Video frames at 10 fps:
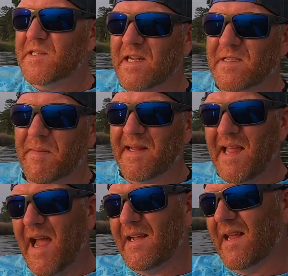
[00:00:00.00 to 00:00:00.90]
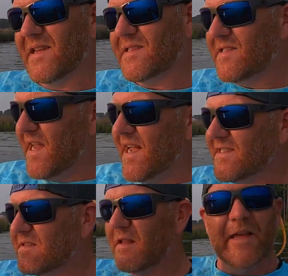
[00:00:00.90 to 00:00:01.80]
change up my tactics
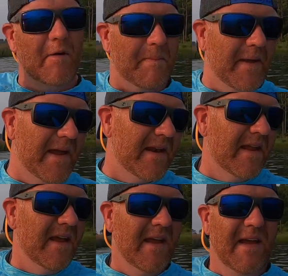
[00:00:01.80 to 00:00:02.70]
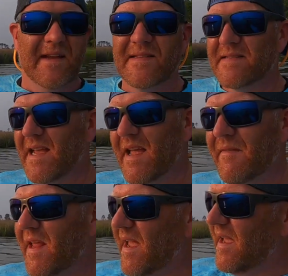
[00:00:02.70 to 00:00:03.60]
just a little bit. Since I
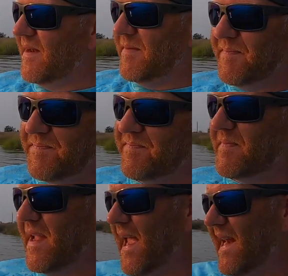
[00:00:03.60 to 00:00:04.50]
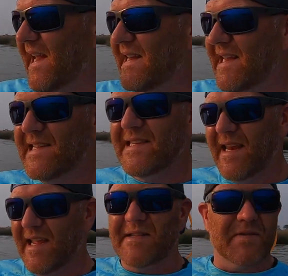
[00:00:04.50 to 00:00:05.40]
haven't had any
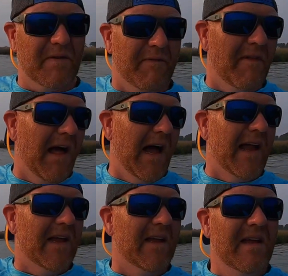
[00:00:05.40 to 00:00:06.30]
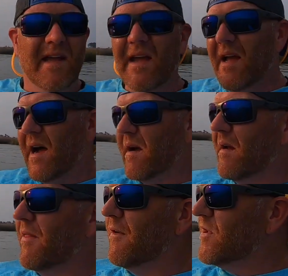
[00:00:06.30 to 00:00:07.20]
decent hits on the fly, I'm
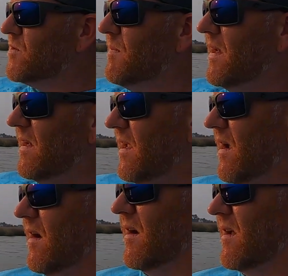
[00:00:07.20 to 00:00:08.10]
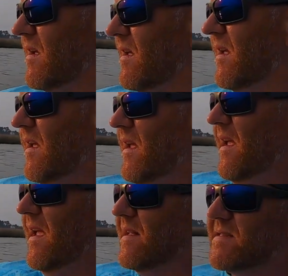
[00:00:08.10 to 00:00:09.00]
gonna throw the spinning gear
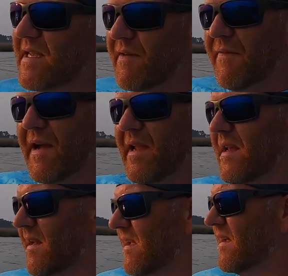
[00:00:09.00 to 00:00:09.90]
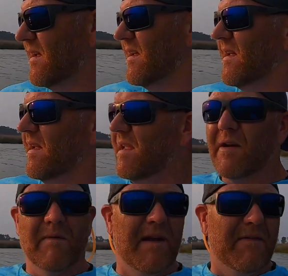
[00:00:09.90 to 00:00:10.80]
and see if I can
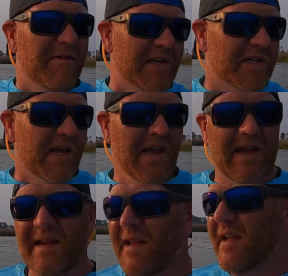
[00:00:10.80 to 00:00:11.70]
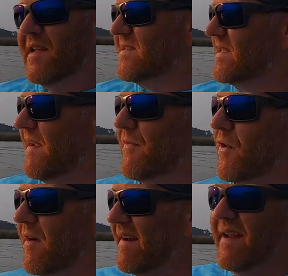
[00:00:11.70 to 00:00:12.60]
get a redfish to hit, see if
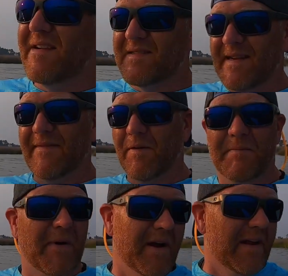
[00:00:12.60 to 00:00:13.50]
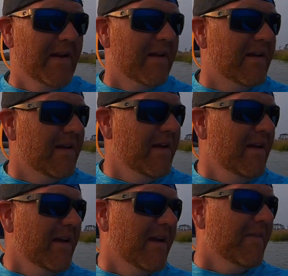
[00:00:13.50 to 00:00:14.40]
they're in here, see if they're biting.
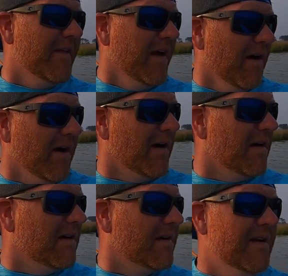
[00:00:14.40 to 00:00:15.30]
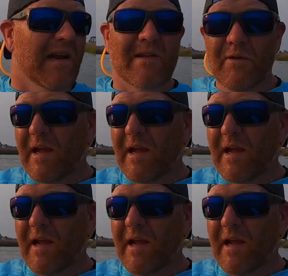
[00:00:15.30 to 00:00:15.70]
And if they are, and I do